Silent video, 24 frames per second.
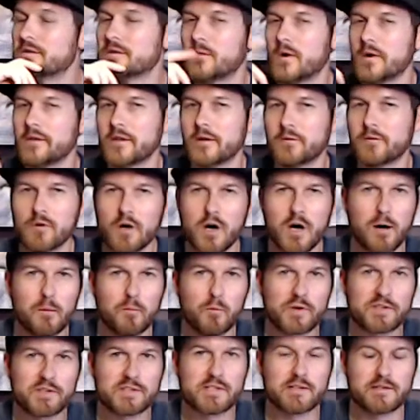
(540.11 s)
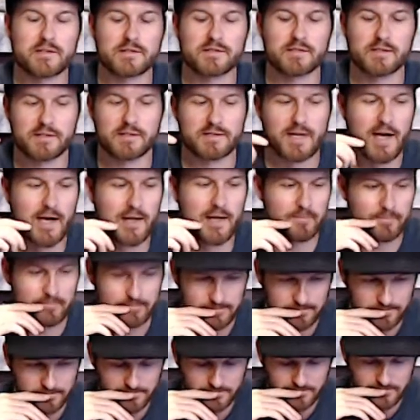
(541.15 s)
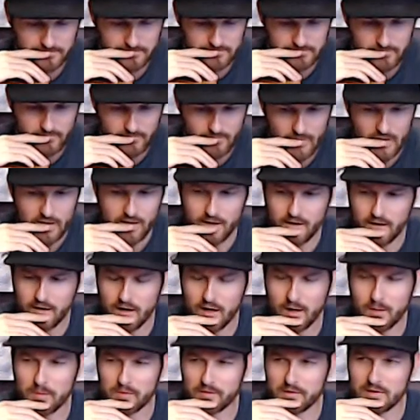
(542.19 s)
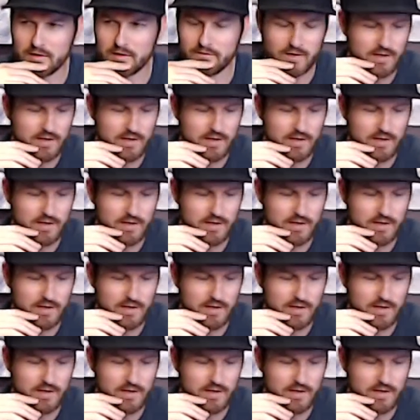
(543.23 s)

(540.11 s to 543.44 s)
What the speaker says: the one that Rob Whiskey and the Six had. I believe